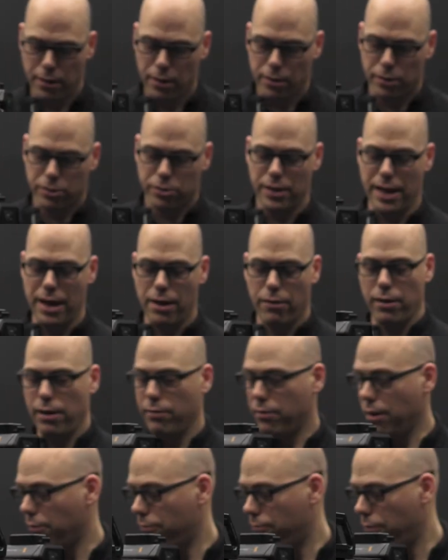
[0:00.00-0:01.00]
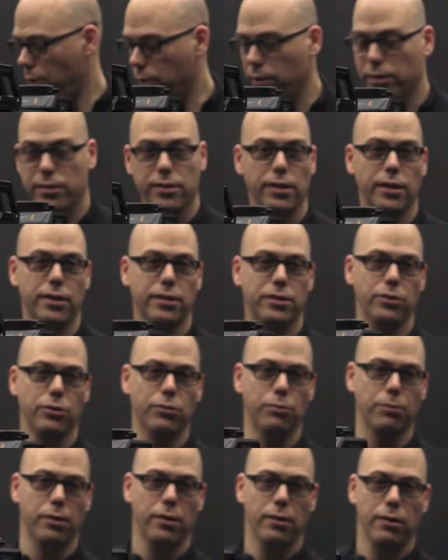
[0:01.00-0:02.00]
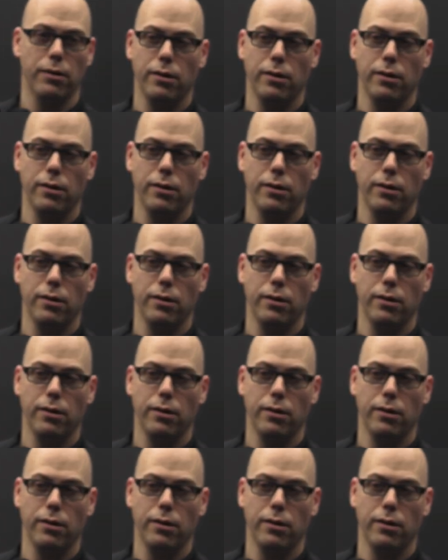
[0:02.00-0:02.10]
So now I've got focus and zoom.